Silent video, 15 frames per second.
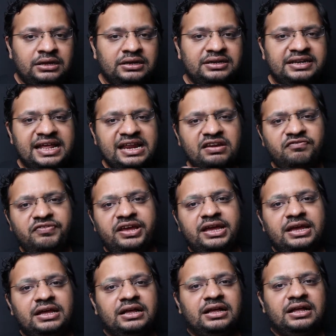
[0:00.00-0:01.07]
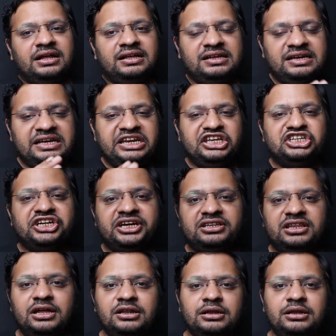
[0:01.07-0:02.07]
Then we uh, initiate the